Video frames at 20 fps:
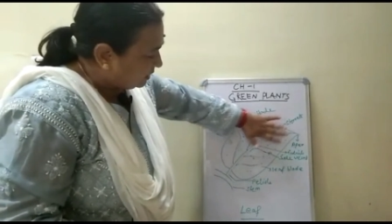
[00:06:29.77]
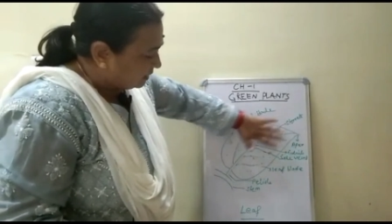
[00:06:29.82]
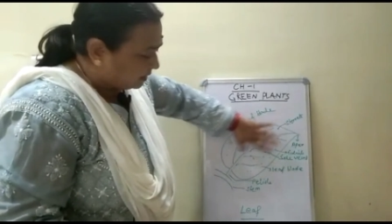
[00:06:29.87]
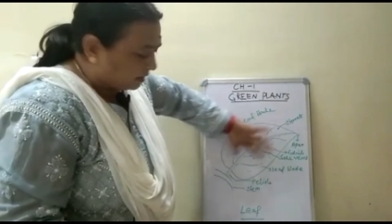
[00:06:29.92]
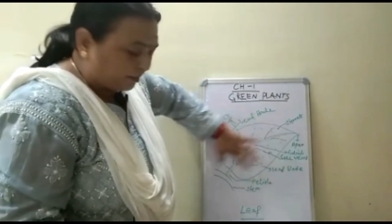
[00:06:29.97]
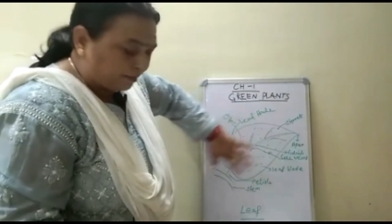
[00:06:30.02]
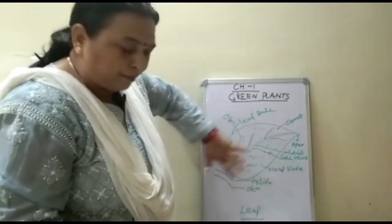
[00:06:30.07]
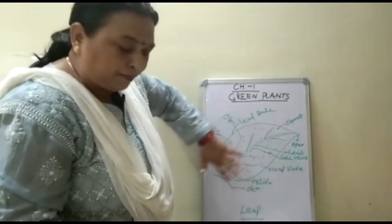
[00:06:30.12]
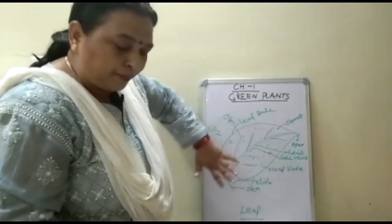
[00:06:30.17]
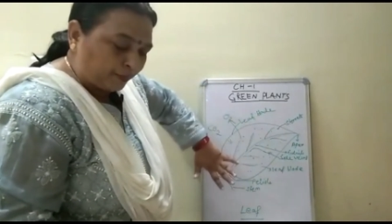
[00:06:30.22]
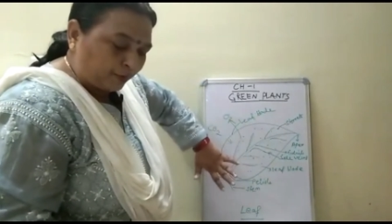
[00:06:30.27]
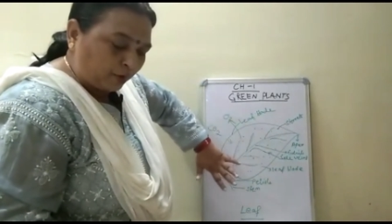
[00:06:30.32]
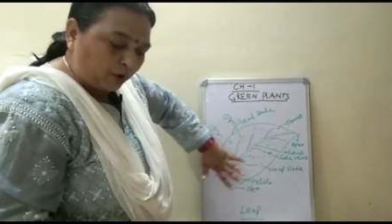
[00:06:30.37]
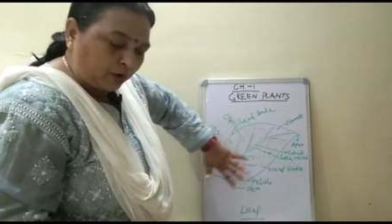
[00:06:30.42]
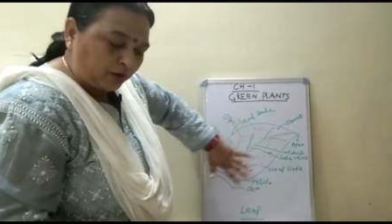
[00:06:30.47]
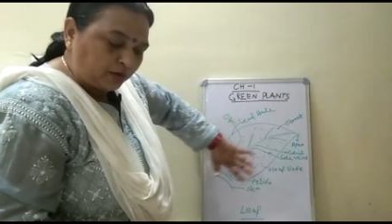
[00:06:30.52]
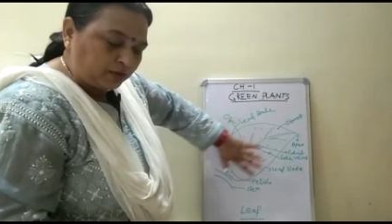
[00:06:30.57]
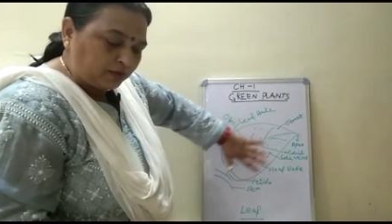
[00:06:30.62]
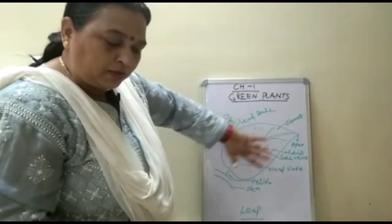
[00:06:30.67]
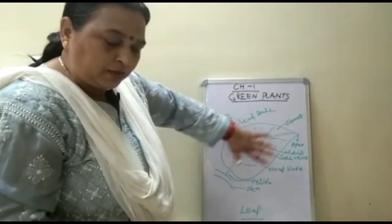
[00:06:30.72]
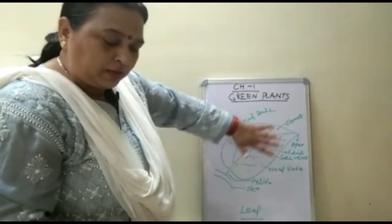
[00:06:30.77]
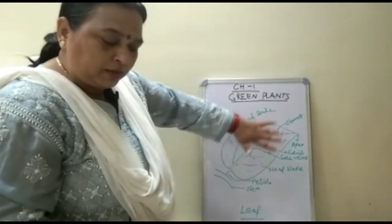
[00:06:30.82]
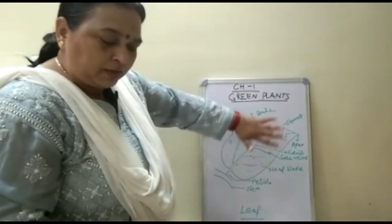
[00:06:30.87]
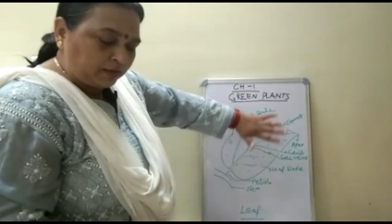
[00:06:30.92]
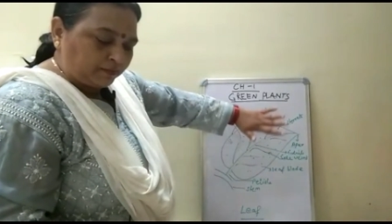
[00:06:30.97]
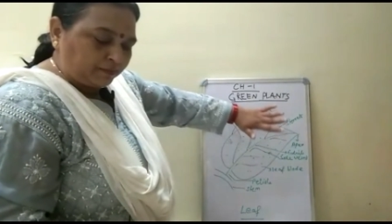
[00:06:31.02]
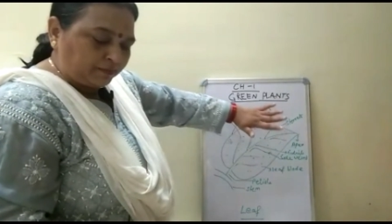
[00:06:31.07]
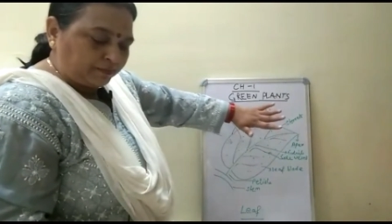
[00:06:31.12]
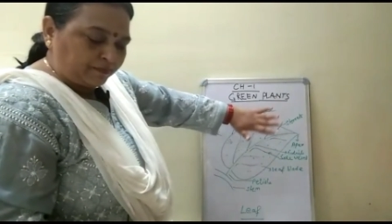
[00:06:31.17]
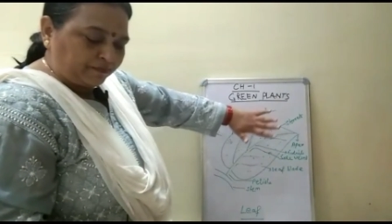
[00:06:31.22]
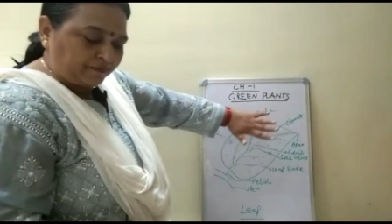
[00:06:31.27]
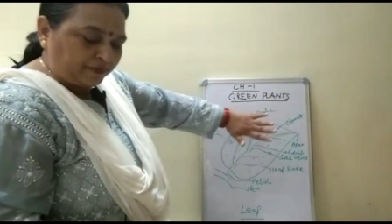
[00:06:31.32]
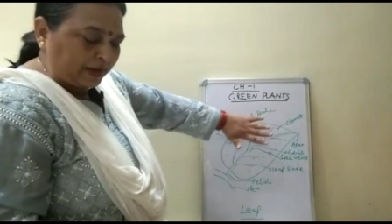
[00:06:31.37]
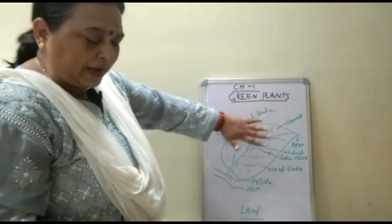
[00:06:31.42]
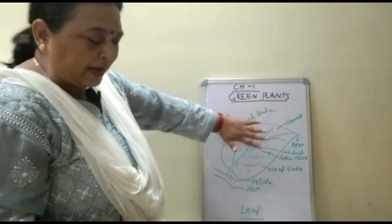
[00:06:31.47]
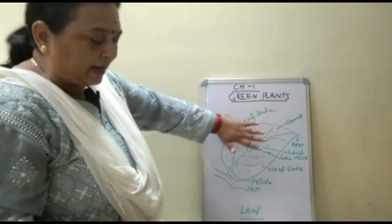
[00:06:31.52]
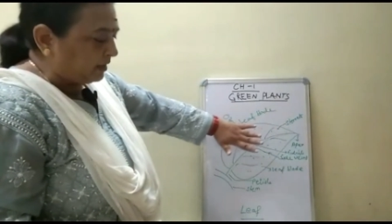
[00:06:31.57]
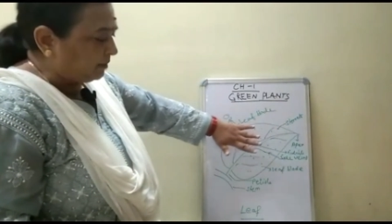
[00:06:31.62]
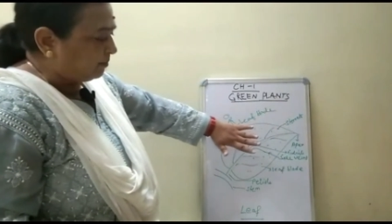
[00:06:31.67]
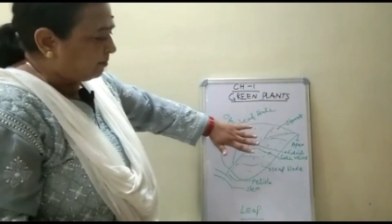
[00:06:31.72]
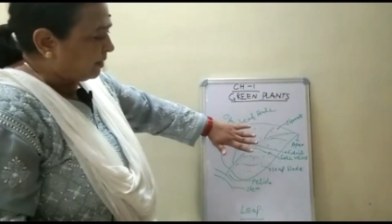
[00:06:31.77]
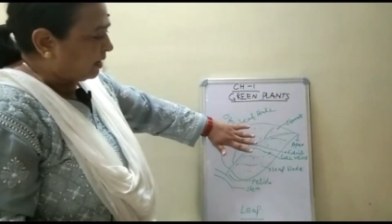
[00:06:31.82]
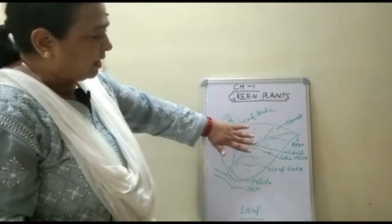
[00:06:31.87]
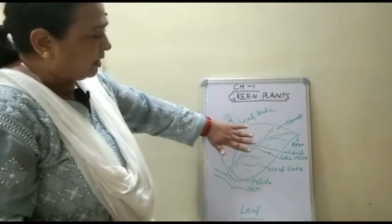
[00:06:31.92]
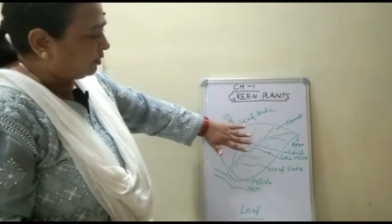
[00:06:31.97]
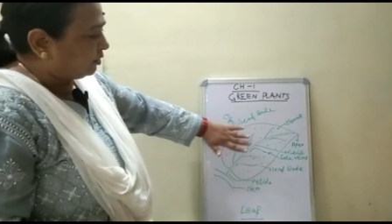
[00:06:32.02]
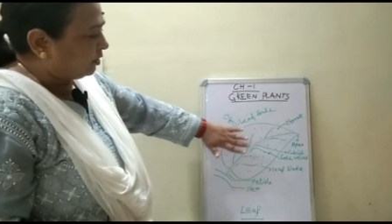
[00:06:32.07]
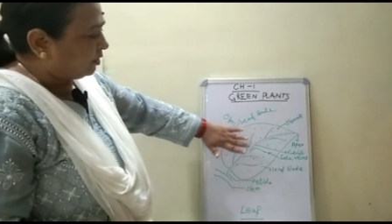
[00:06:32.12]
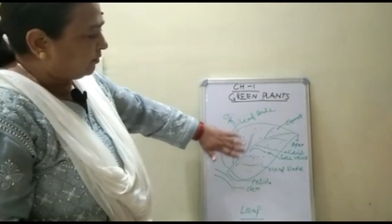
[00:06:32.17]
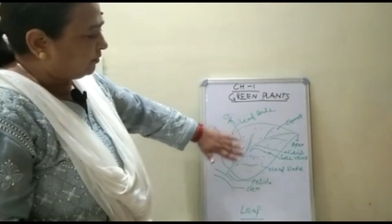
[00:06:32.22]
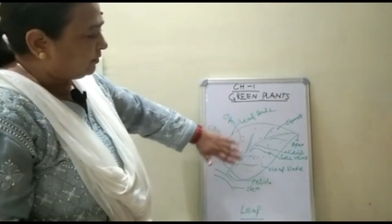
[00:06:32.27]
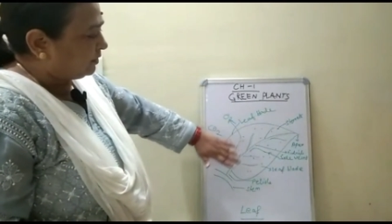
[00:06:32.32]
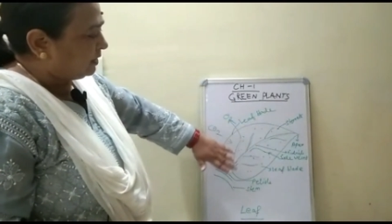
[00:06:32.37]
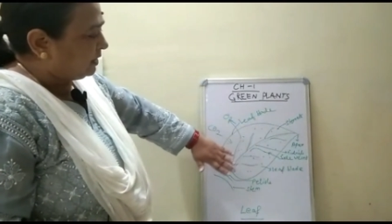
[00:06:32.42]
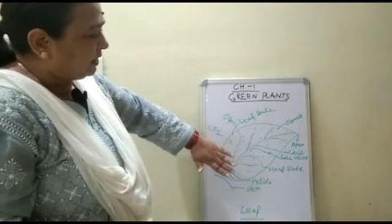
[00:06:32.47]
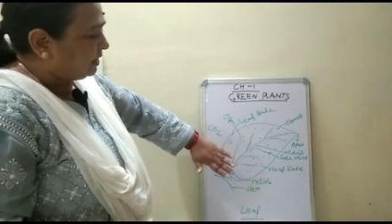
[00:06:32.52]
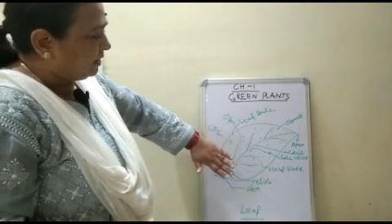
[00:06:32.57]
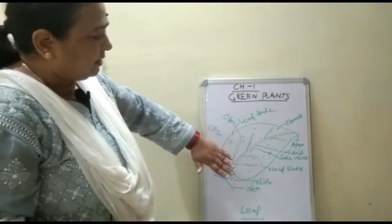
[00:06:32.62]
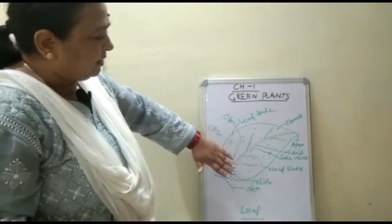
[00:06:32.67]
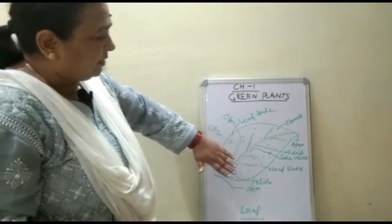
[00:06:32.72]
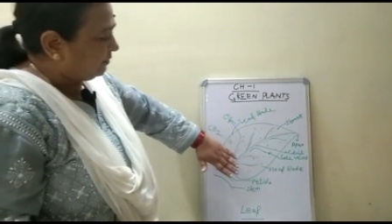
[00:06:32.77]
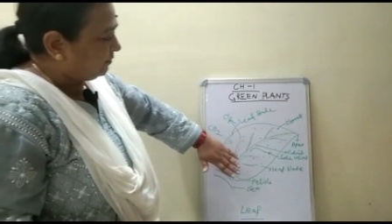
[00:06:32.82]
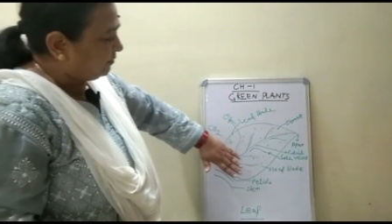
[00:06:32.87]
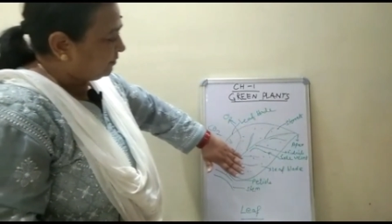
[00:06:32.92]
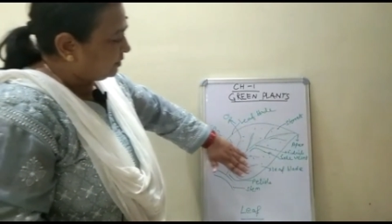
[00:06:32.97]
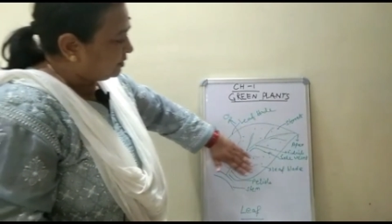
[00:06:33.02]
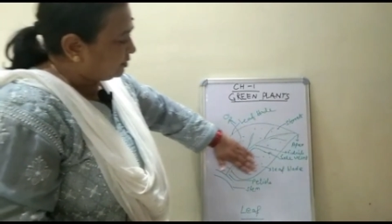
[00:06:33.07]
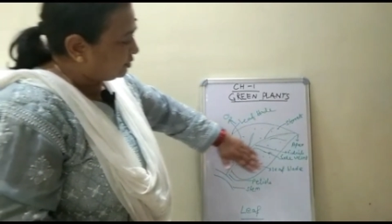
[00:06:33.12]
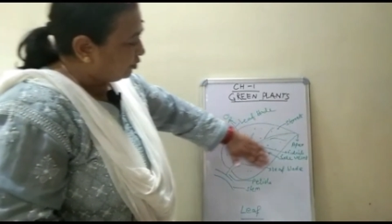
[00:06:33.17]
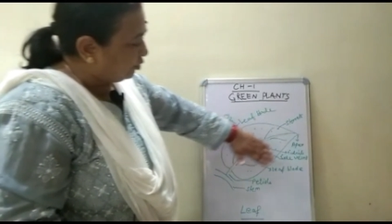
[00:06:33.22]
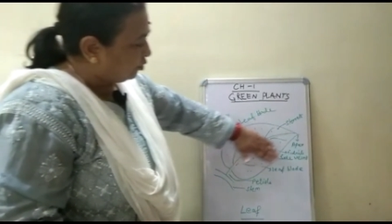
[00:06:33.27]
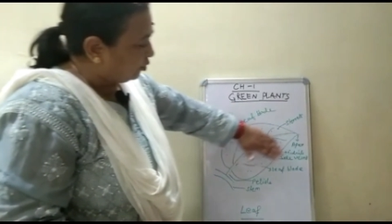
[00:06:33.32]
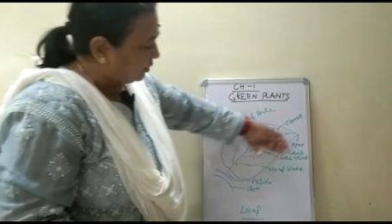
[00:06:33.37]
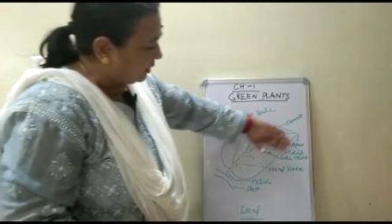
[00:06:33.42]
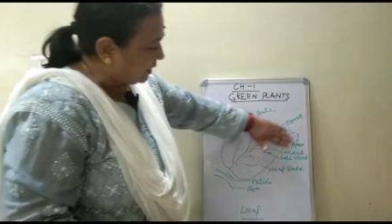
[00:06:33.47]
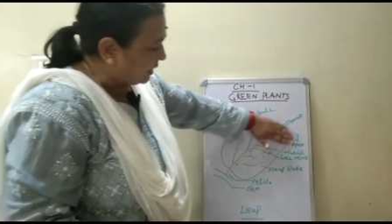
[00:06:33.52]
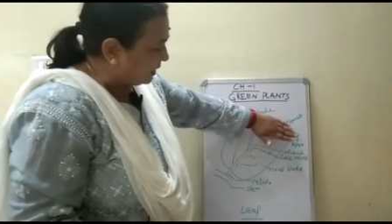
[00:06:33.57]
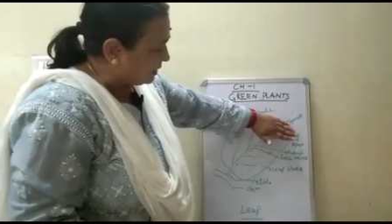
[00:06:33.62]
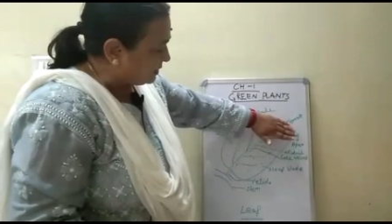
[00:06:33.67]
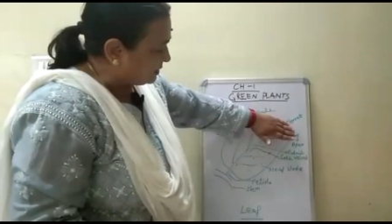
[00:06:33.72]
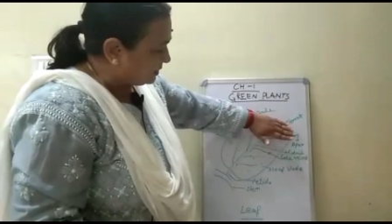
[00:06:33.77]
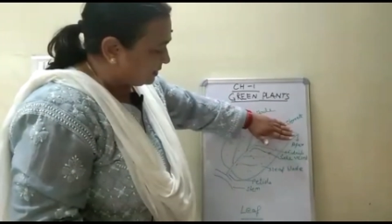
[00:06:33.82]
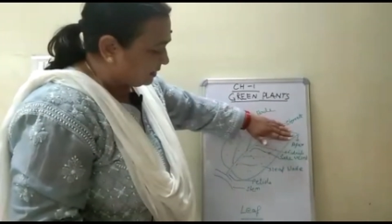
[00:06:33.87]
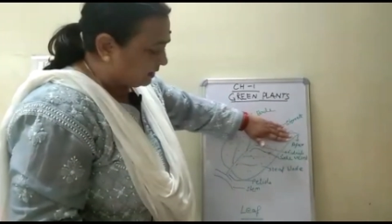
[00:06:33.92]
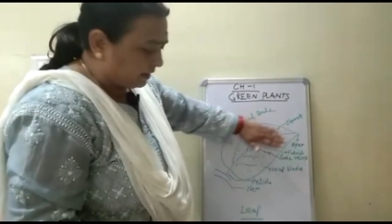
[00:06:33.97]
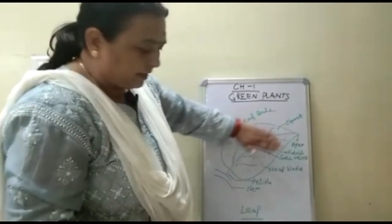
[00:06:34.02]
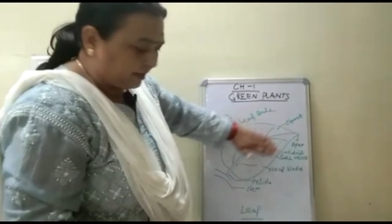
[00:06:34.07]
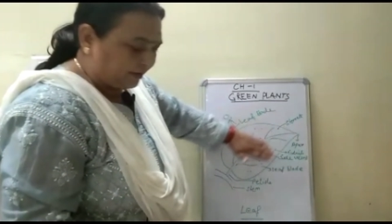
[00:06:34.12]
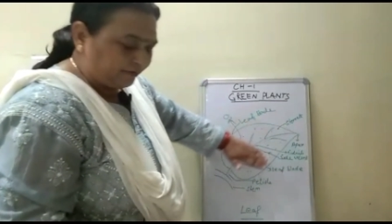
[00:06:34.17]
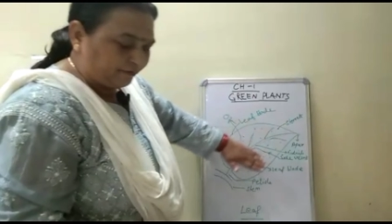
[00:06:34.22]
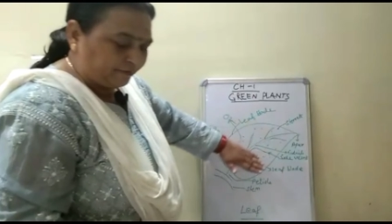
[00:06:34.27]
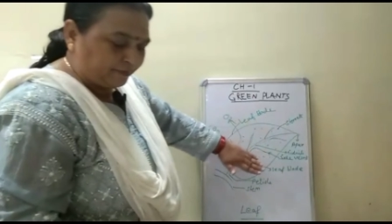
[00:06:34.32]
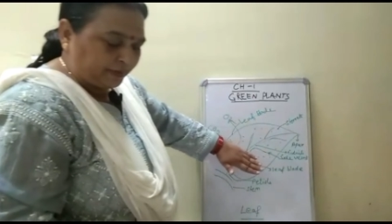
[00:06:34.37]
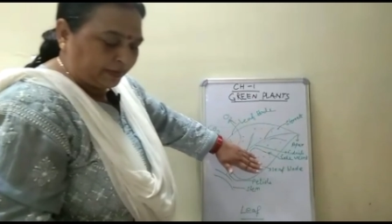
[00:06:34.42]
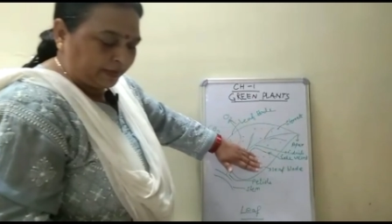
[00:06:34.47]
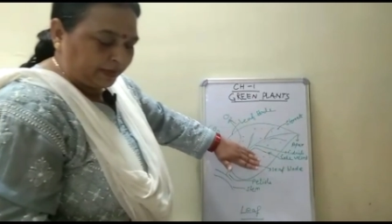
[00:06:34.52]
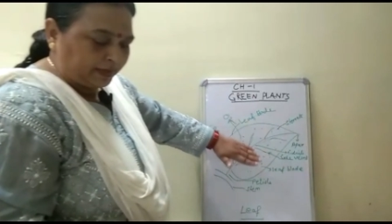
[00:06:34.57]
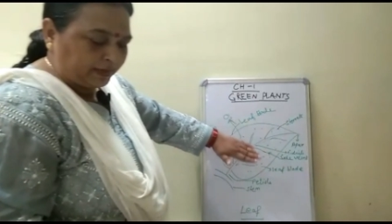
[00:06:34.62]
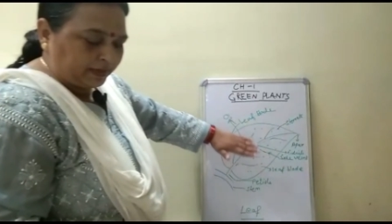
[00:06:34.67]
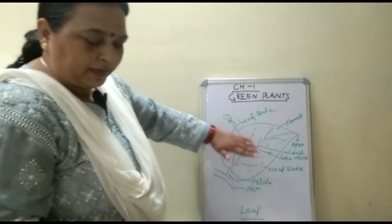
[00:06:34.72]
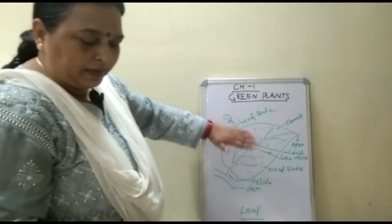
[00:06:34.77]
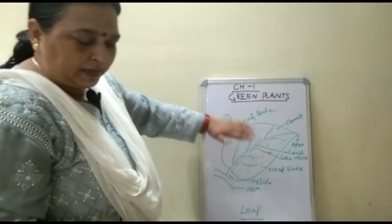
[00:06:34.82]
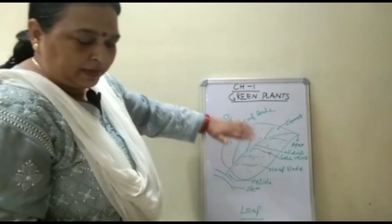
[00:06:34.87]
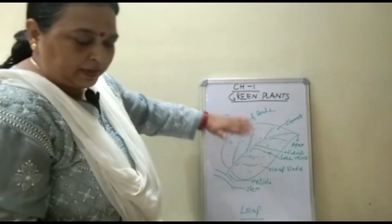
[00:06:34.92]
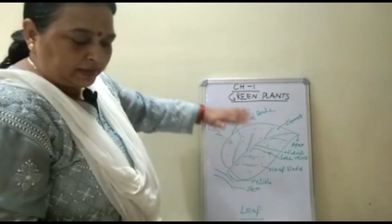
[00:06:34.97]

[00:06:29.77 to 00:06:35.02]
The broad flat part of the leaf is known as leaf blade.